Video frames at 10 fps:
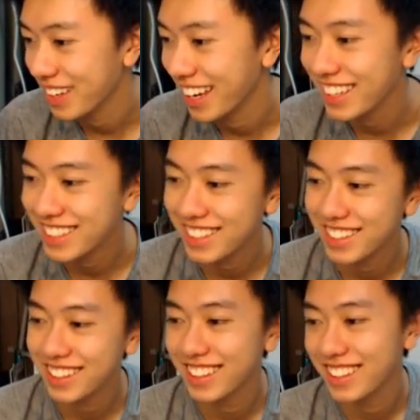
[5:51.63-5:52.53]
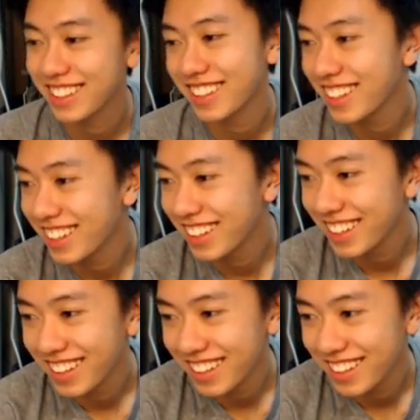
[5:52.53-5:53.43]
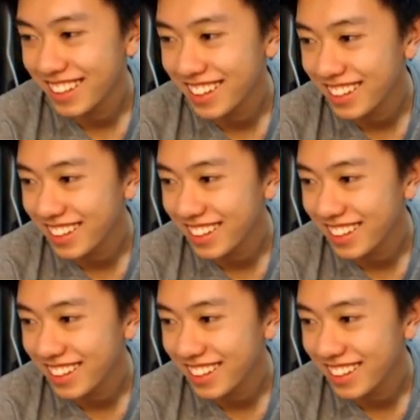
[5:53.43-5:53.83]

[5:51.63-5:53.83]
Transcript: Yes. Oh hey, no.